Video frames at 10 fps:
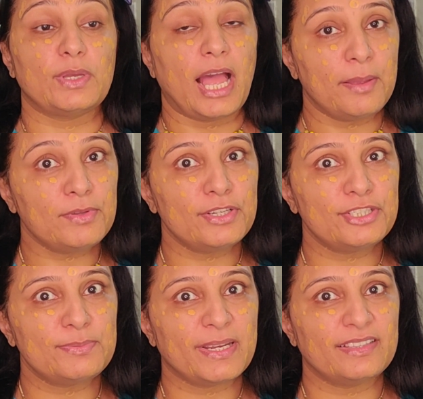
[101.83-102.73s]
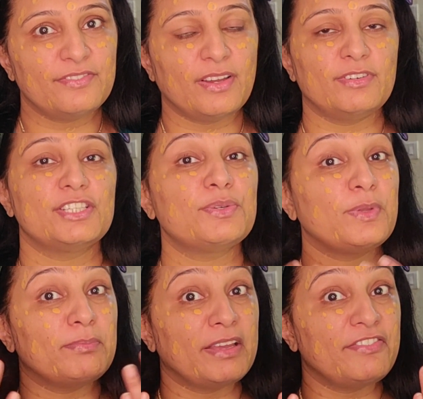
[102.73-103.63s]
I am going to spread the foundation
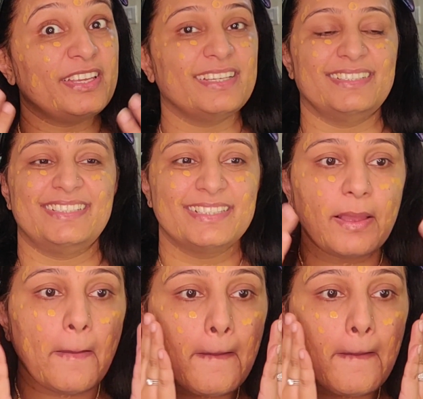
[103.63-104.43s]
with my fingers.